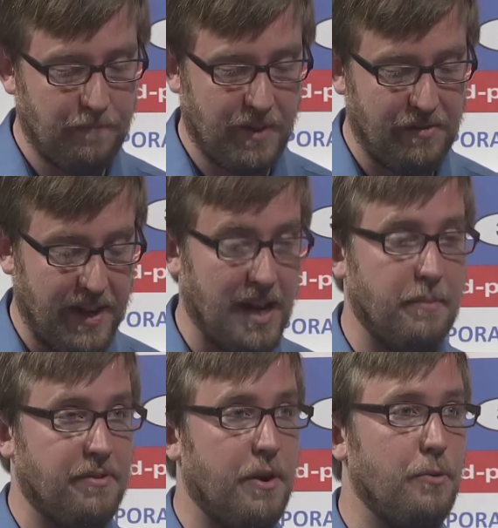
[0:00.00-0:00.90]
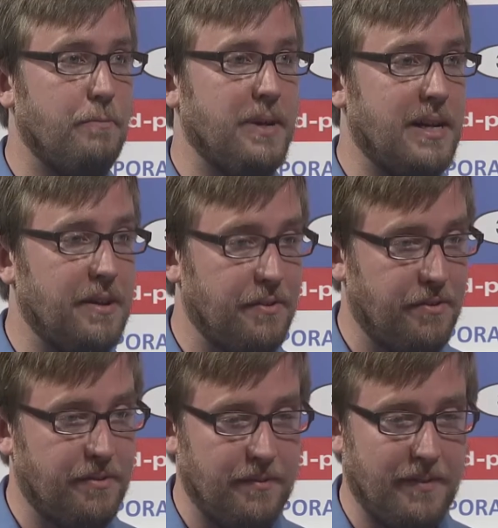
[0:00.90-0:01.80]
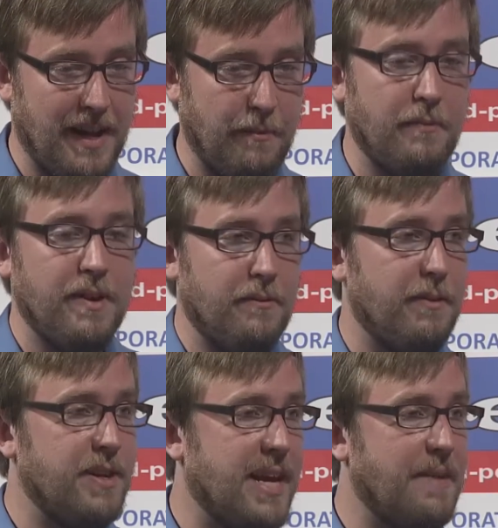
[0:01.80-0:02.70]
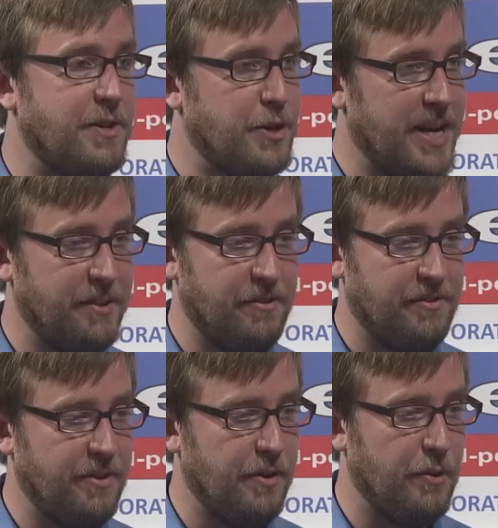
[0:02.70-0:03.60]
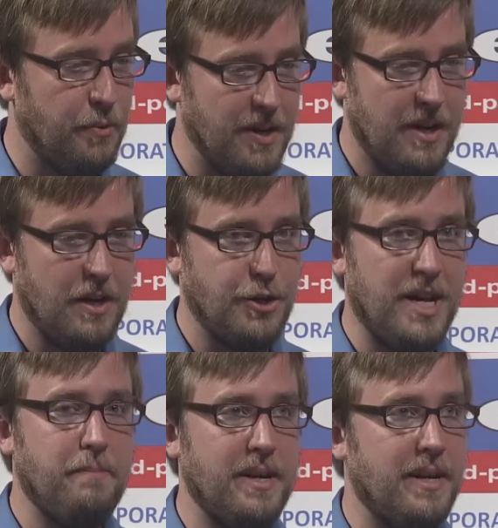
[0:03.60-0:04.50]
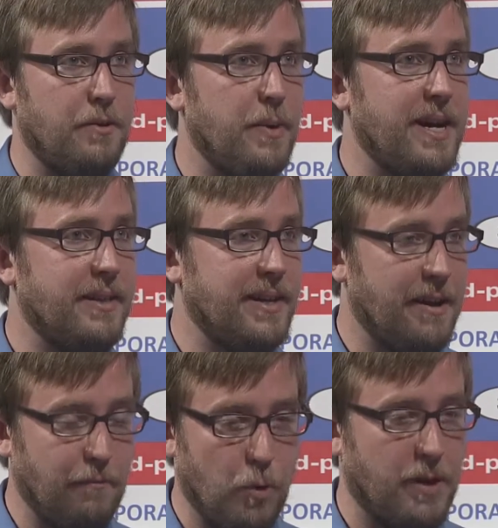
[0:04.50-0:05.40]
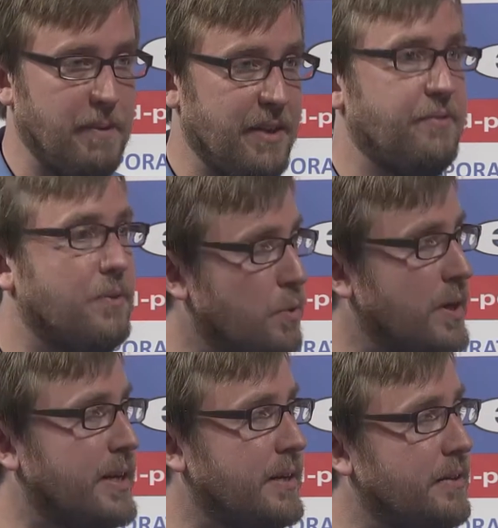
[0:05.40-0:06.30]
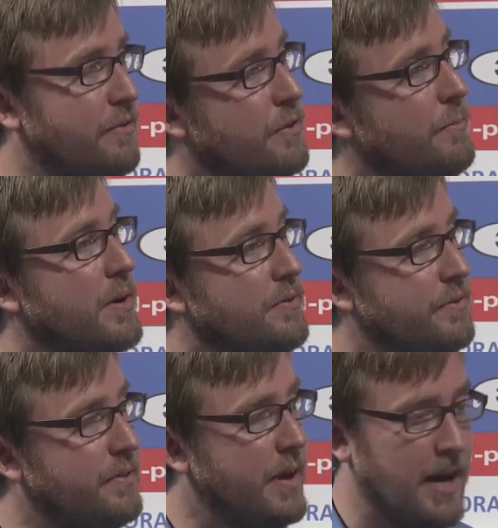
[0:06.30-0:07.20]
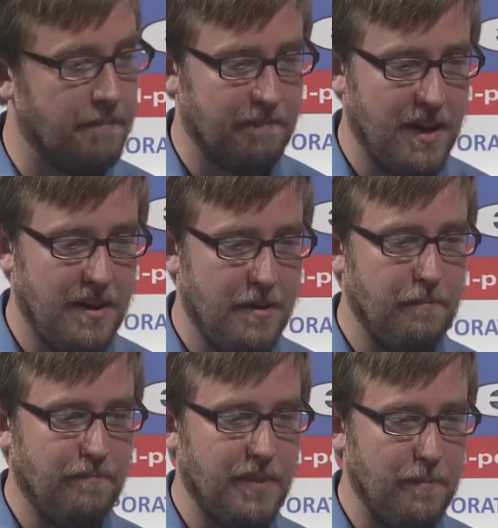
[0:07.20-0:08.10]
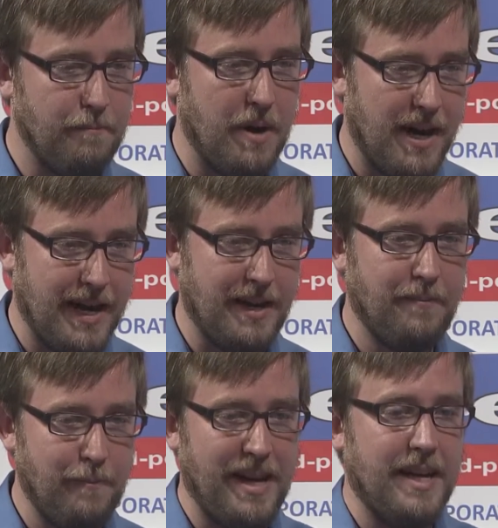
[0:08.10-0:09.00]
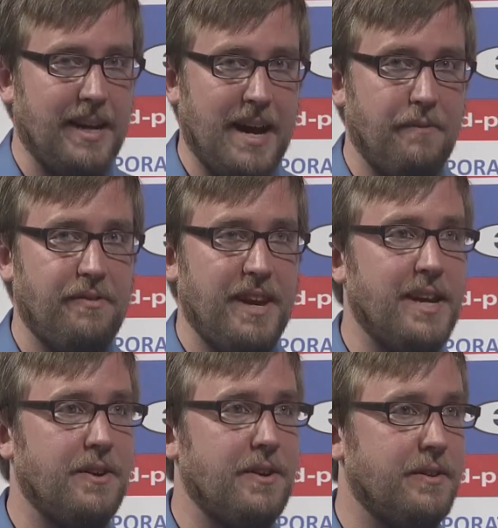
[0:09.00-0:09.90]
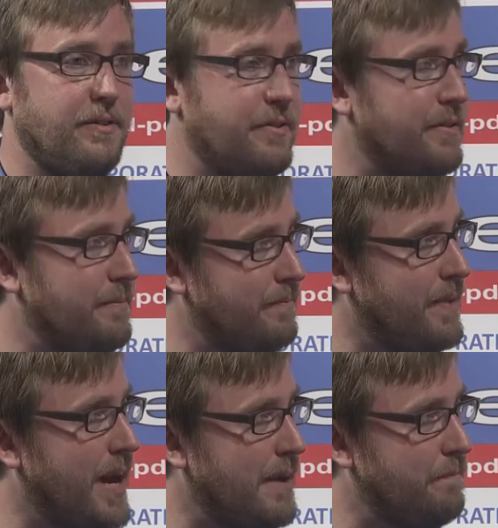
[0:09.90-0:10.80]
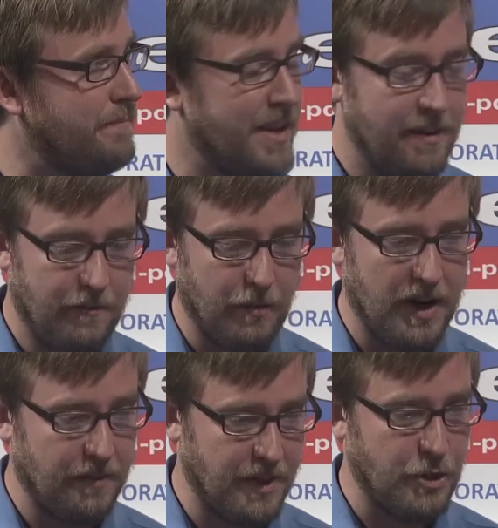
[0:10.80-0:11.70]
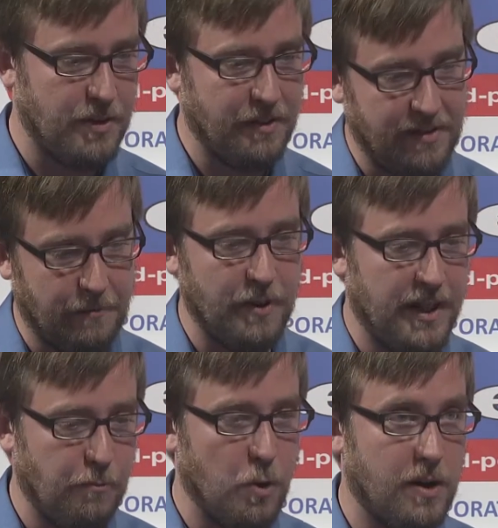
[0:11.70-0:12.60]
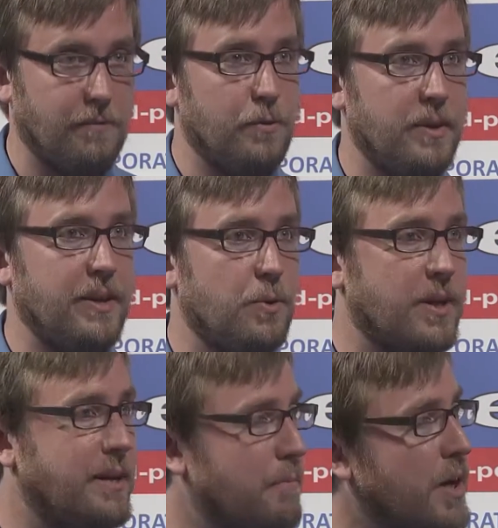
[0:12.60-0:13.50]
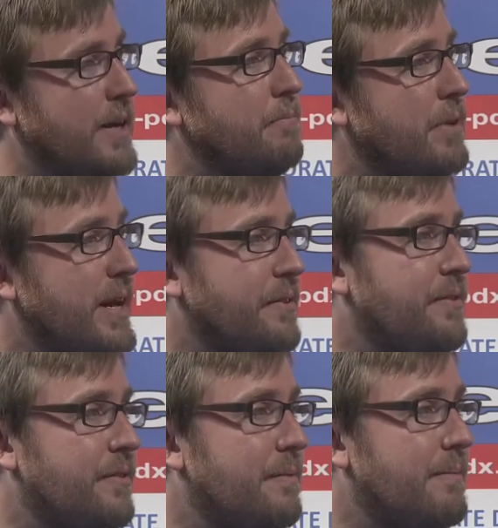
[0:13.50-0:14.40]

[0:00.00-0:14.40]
setting up its own, because then we really have a chance to shape it in a way that can work best for Oregon consumers by making it have standards for health insurance that really work for the Oregon marketplace.